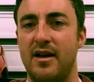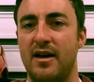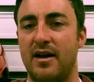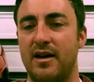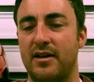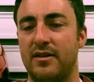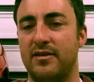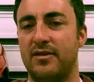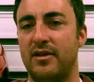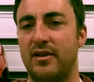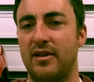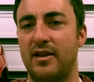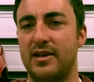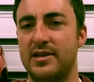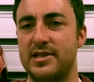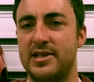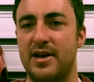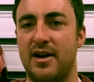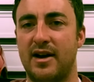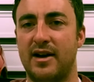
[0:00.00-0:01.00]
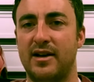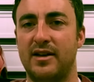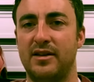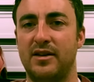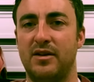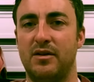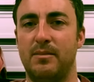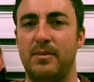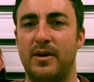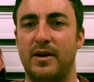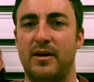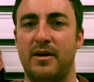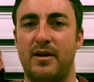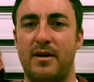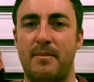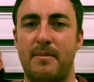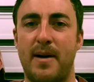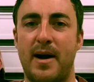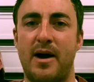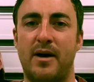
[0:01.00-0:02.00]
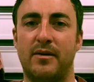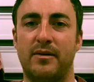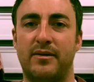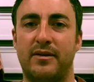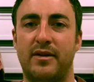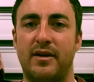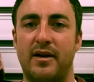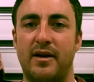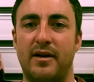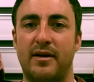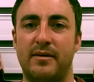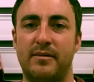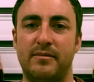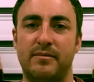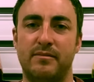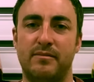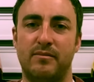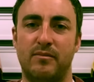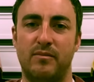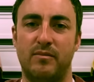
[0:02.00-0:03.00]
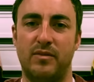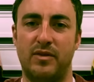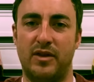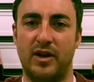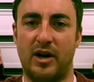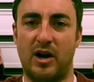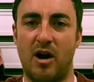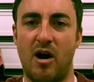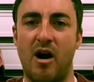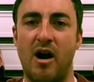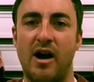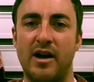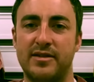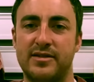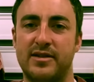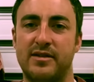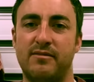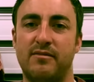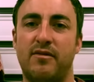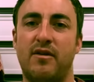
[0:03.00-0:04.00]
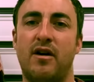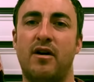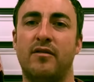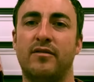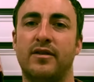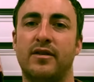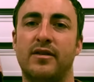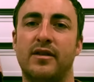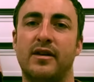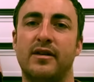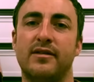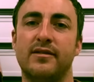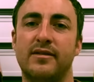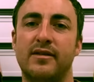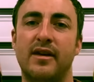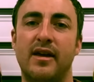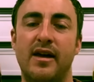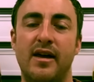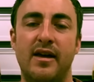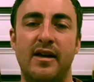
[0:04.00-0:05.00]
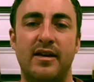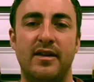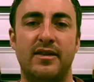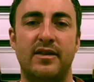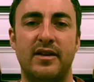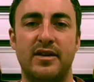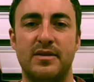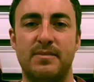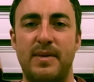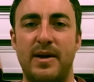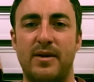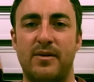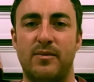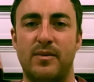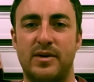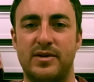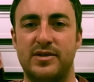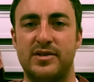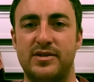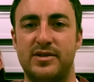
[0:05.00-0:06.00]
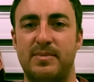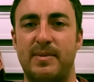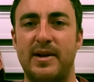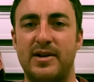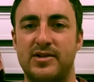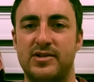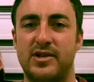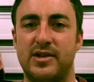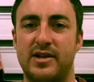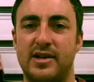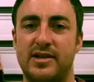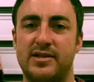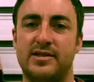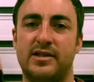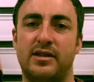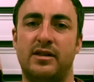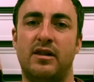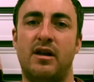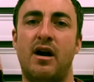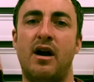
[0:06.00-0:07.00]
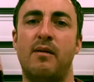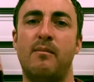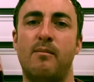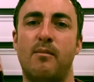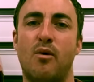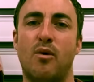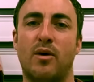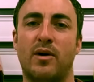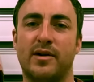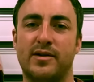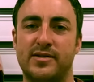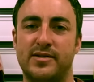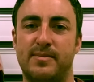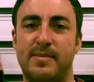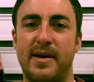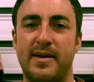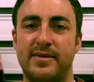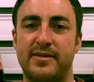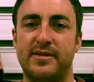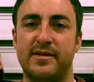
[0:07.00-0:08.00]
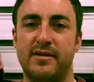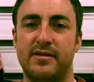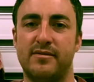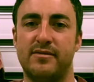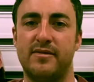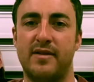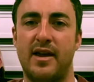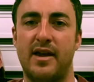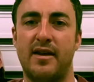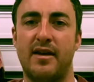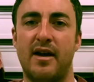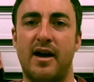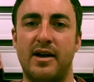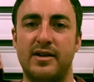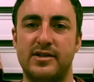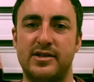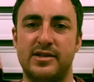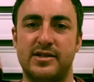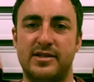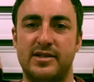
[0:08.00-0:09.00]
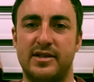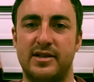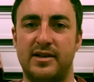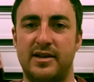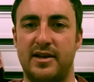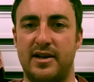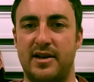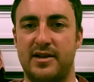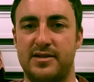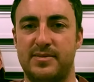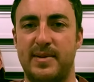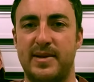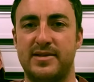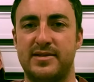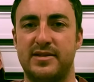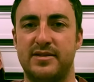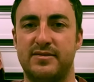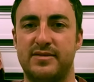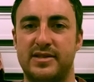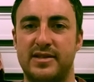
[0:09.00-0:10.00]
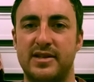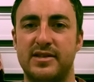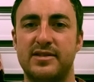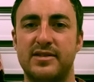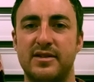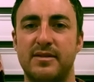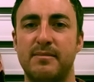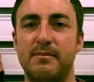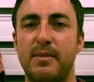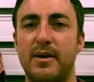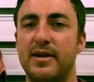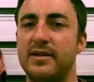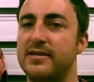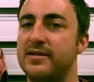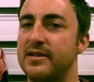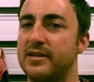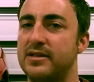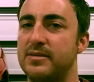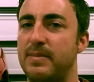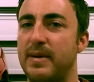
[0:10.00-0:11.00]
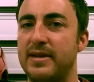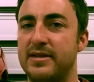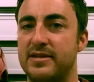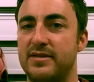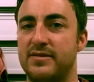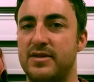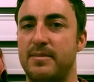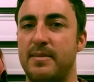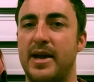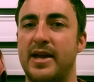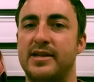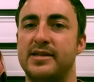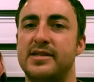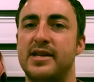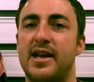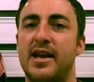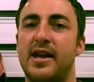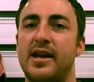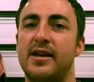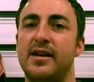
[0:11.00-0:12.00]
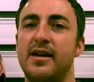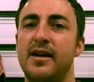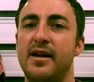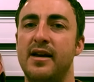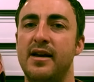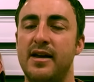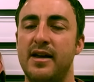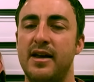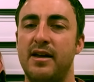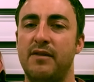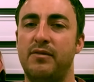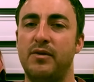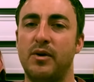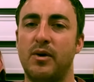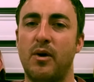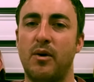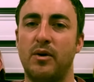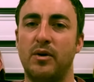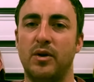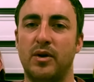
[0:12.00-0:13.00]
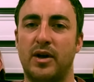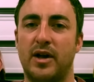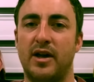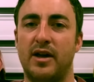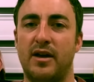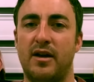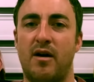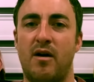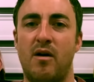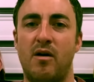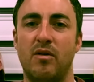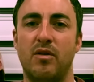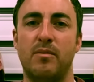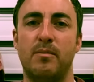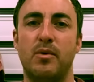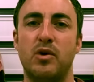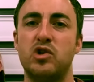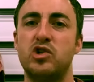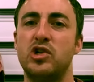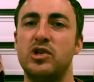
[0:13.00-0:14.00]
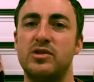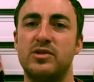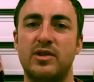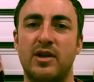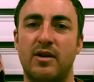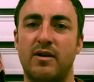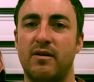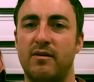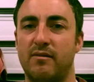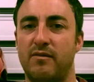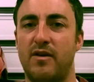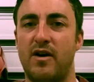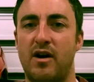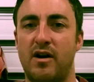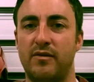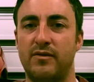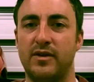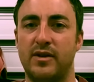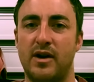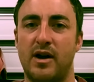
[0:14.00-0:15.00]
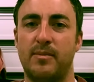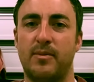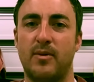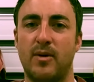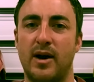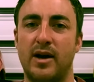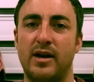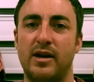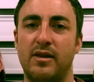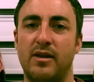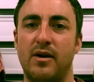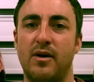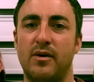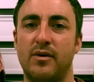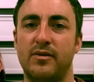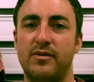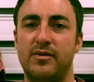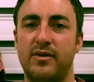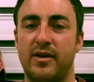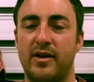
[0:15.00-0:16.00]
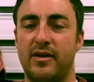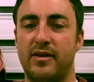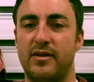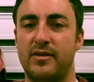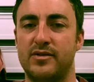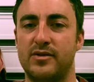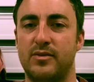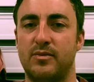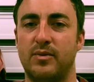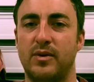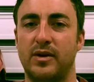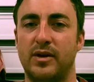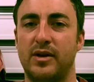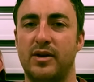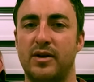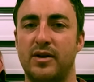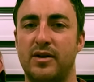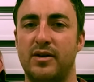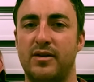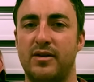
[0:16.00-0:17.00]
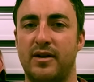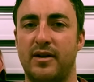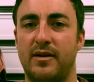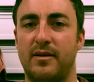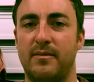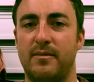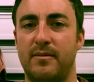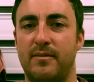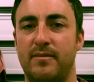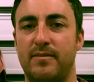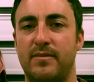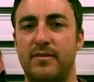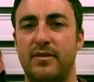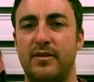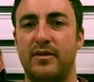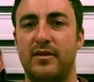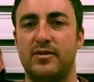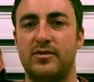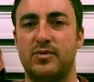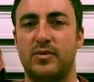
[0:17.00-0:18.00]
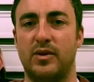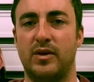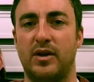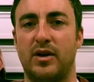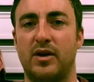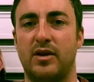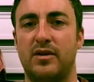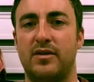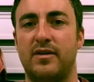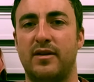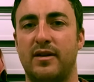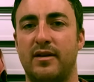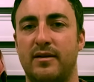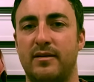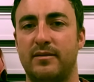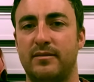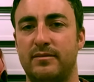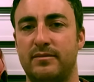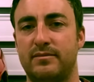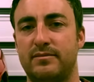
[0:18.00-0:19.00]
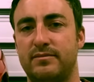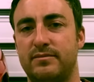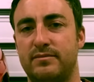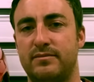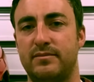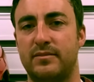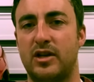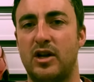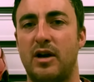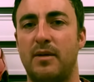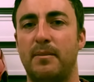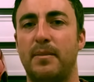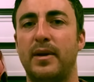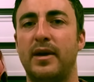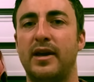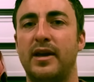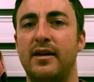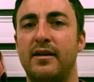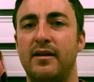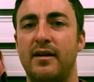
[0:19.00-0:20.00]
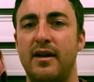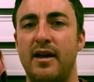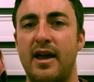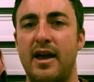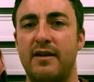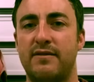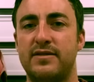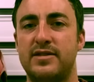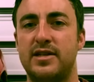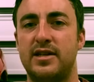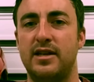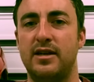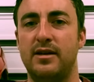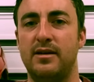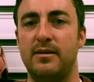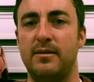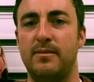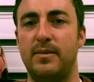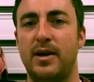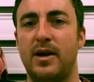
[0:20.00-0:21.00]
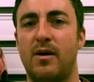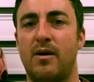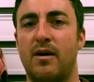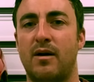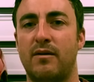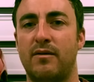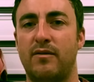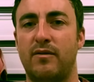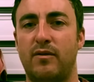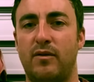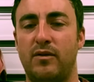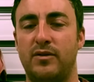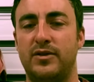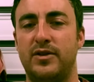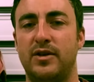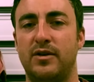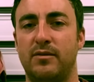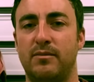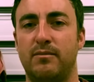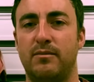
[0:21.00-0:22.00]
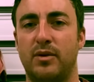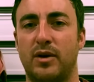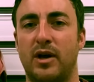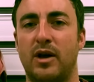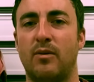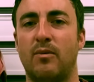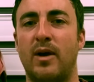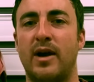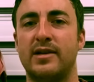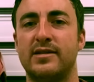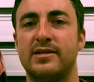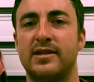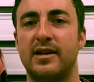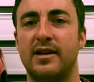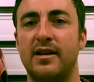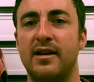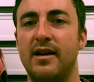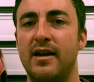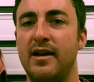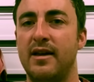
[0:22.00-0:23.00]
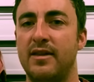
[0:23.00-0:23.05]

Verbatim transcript: Uh, so let's talk a little bit about um, the cost involved in these. The independent rear suspension is a lot more expensive and not just an expensive system, but it's expensive to maintain. If you go to look at all the bushings that are involved in upgrading those, uh, there's a really good uh, there's really good uh, company, FTBR, Full Tilt Boogie Racing.